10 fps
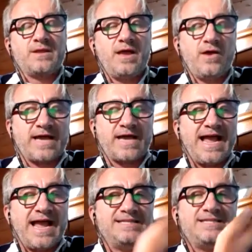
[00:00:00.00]
Okay,
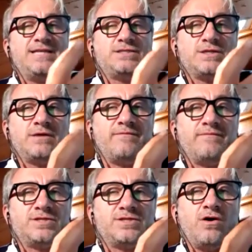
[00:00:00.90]
and this is,
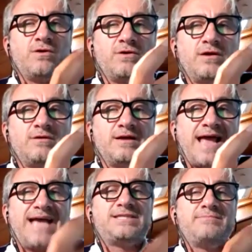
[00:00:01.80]
so
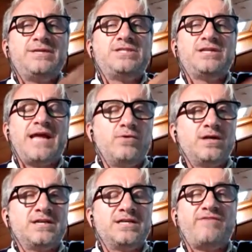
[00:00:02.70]
exhibition
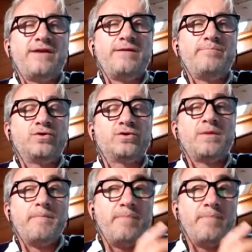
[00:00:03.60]
network is very important.